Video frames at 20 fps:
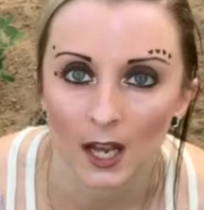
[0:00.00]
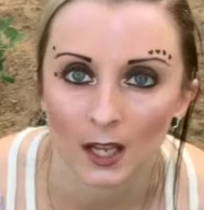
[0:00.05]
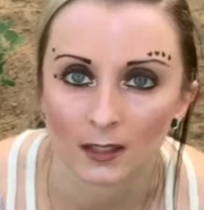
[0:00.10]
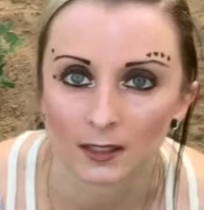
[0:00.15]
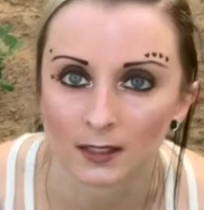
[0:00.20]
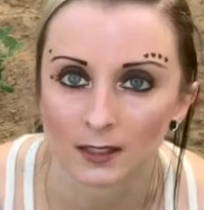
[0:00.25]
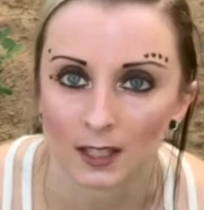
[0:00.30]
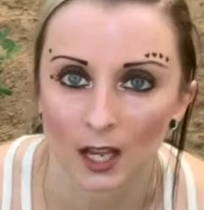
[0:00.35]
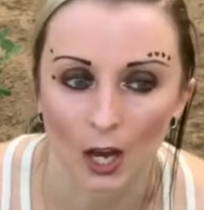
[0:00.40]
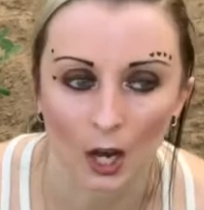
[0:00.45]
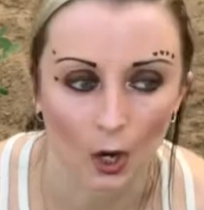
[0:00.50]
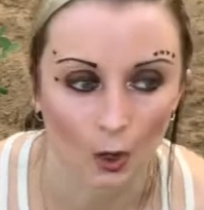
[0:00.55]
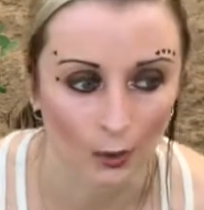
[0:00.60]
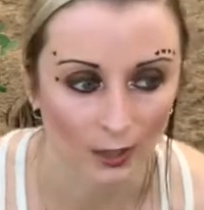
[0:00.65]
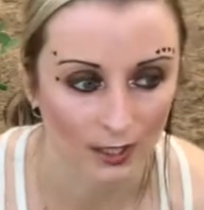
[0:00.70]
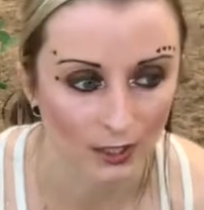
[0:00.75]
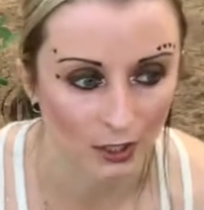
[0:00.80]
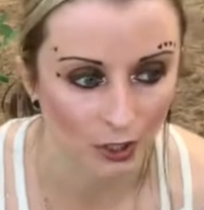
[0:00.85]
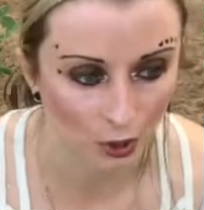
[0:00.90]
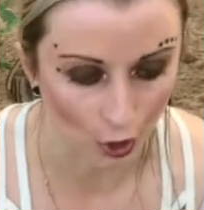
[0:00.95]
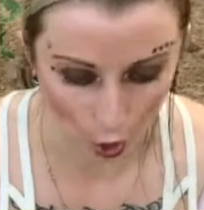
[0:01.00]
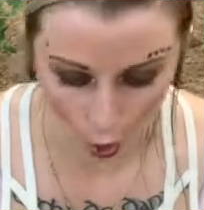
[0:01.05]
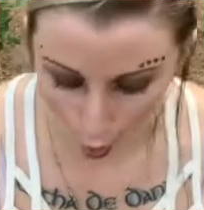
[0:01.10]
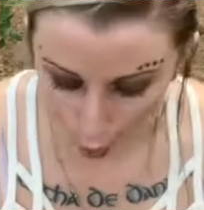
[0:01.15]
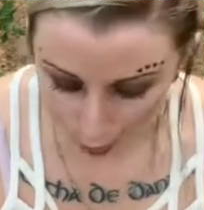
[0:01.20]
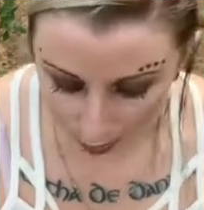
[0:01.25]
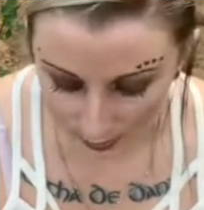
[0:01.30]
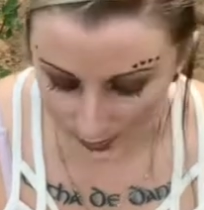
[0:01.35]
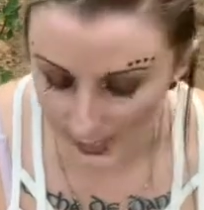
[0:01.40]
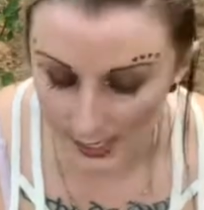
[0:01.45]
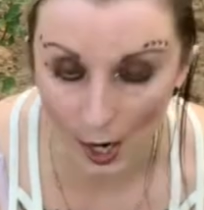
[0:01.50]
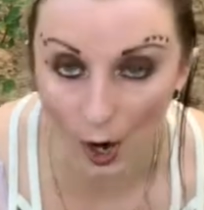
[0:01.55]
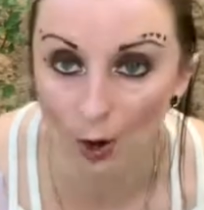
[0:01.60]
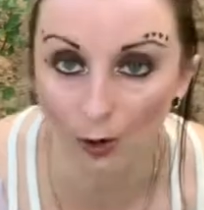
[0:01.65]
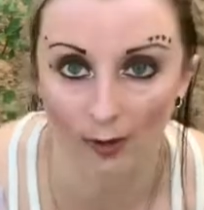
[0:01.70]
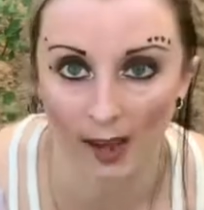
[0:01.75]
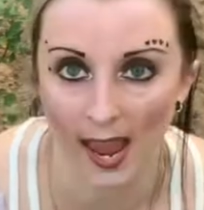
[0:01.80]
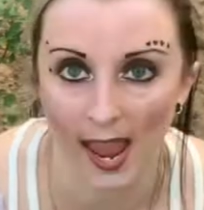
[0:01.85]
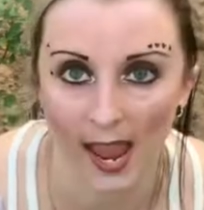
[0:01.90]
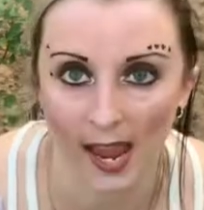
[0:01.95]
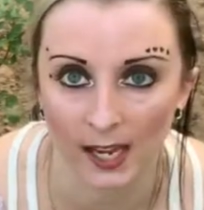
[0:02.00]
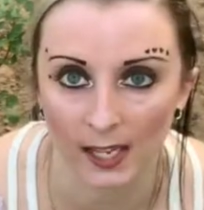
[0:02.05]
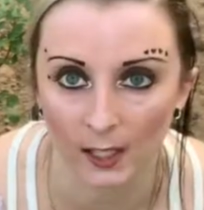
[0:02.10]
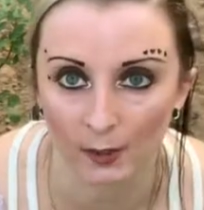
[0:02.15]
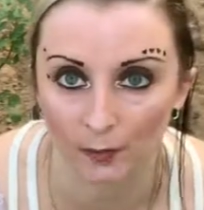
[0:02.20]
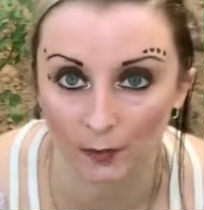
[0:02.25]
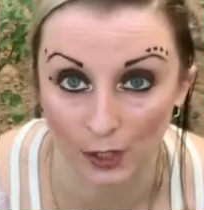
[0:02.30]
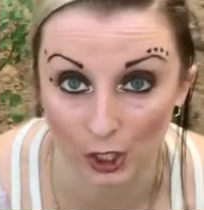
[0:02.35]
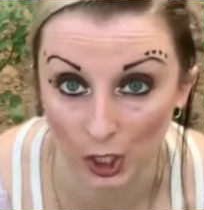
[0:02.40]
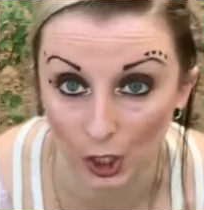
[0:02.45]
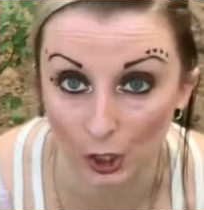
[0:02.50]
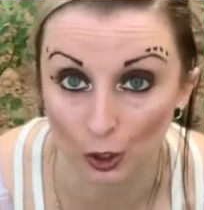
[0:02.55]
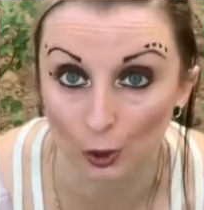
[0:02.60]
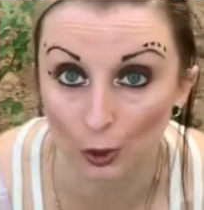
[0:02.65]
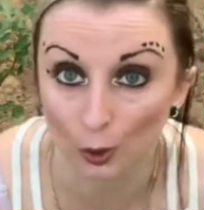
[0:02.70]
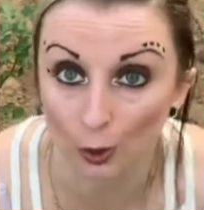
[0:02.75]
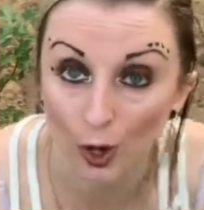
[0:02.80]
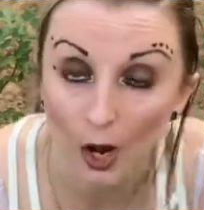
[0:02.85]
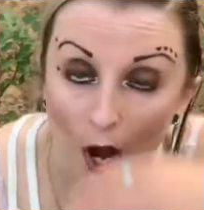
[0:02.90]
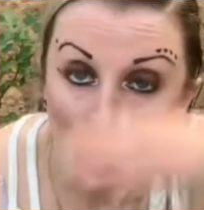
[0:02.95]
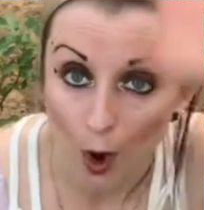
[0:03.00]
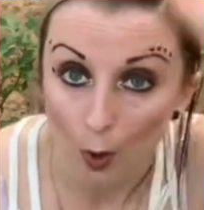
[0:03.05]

So it's totally okay if you